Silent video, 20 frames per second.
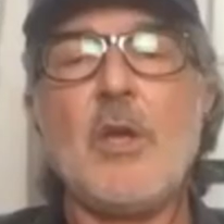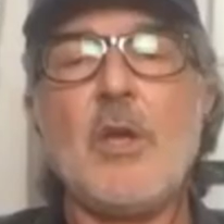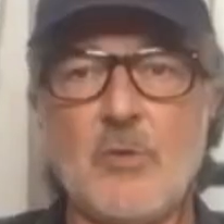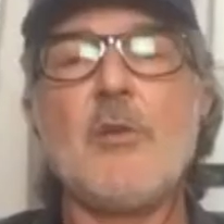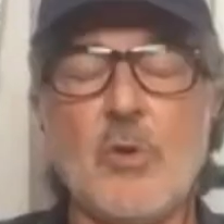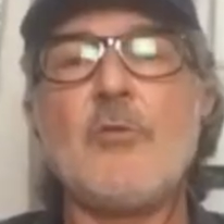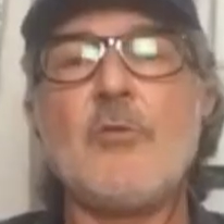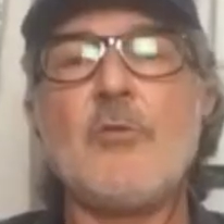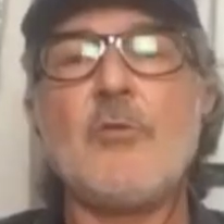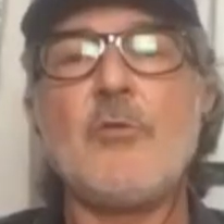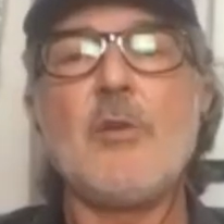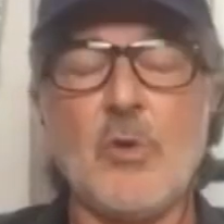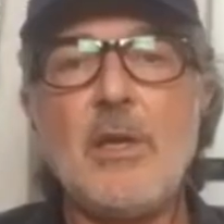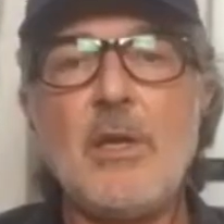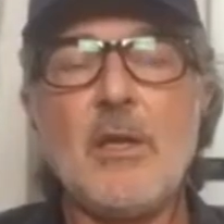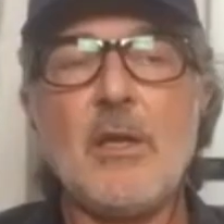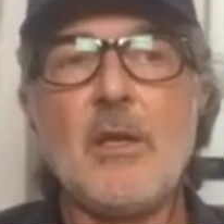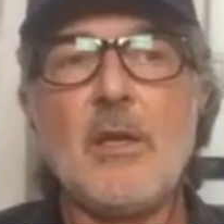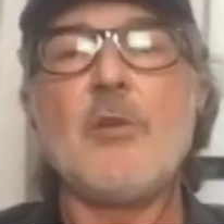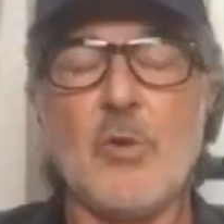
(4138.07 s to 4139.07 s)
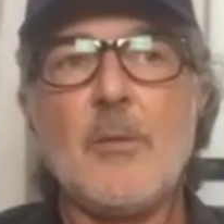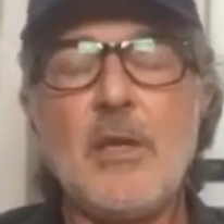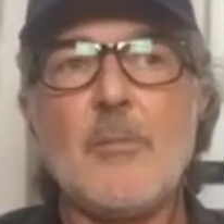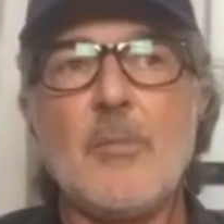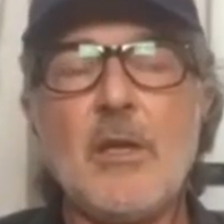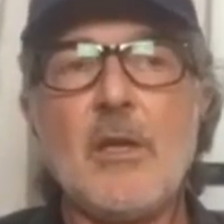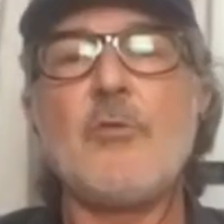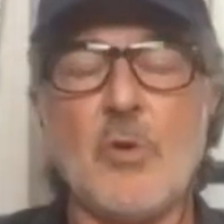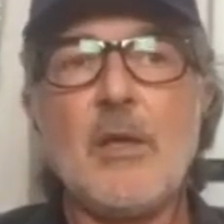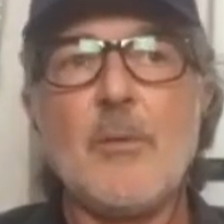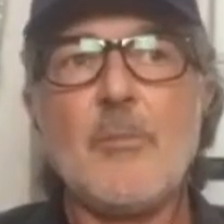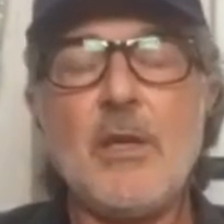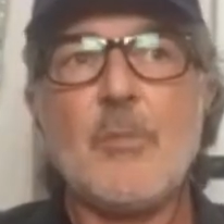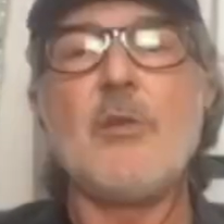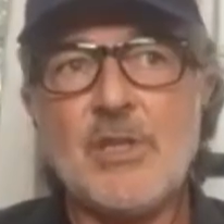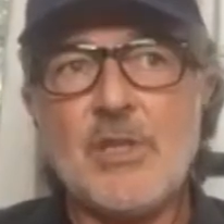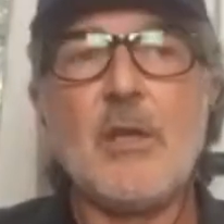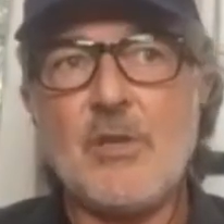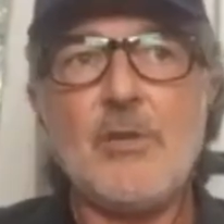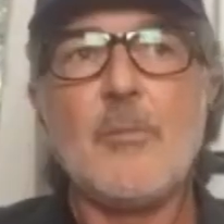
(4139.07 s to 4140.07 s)
You know, for me, like you
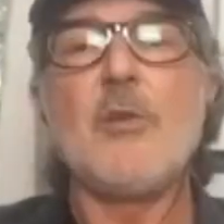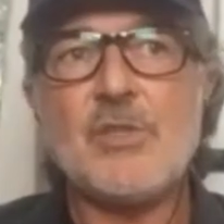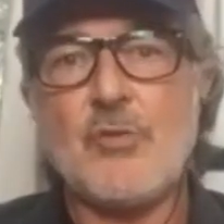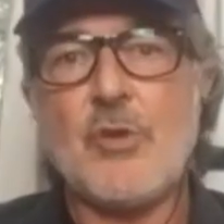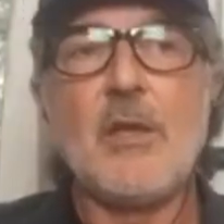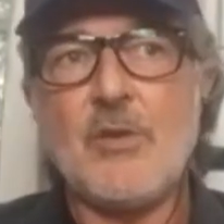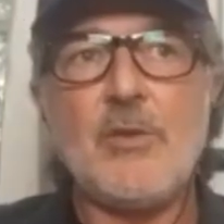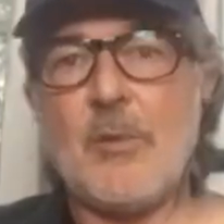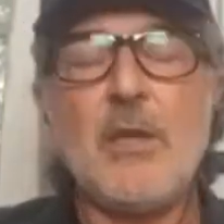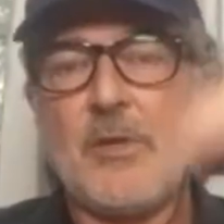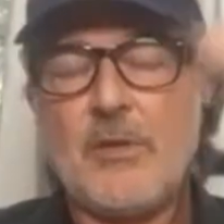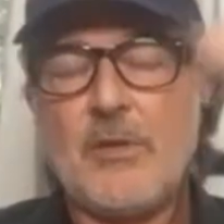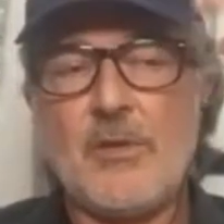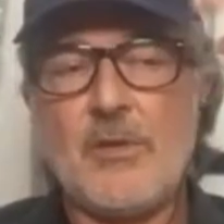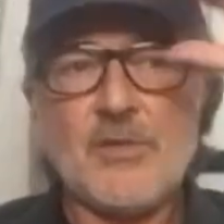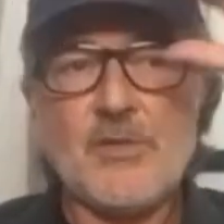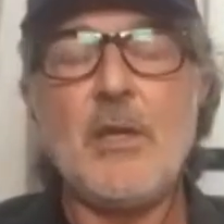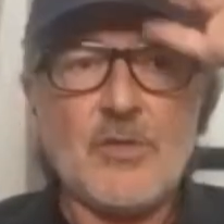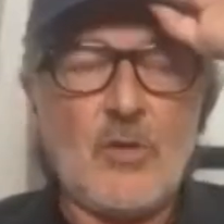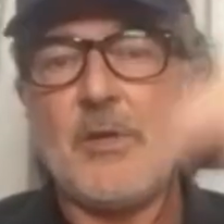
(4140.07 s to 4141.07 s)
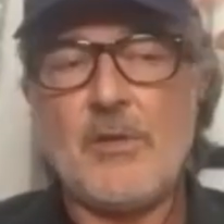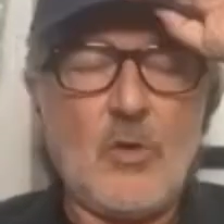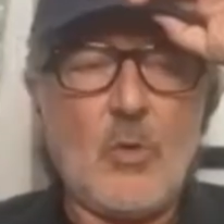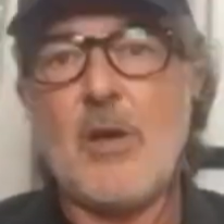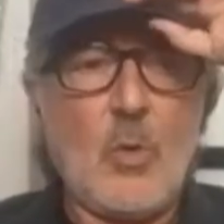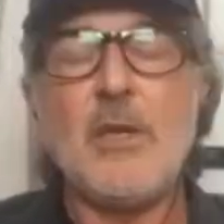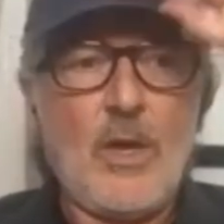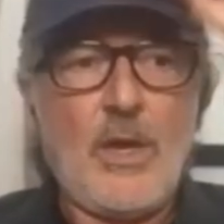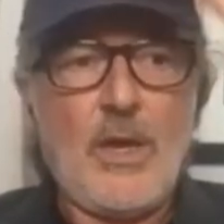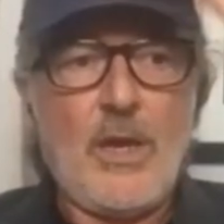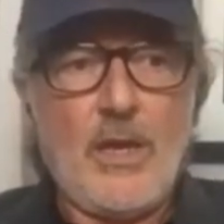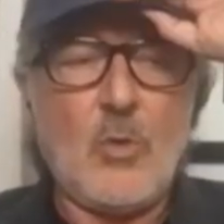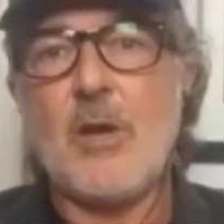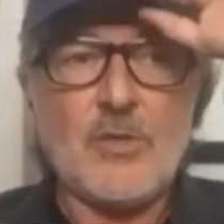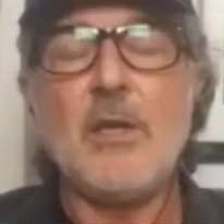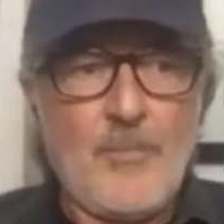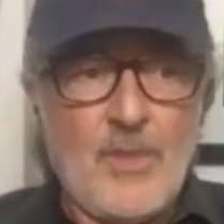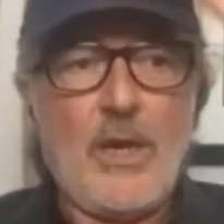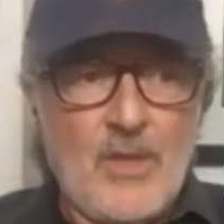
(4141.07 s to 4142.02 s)
said, you know, the trauma doesn't go away.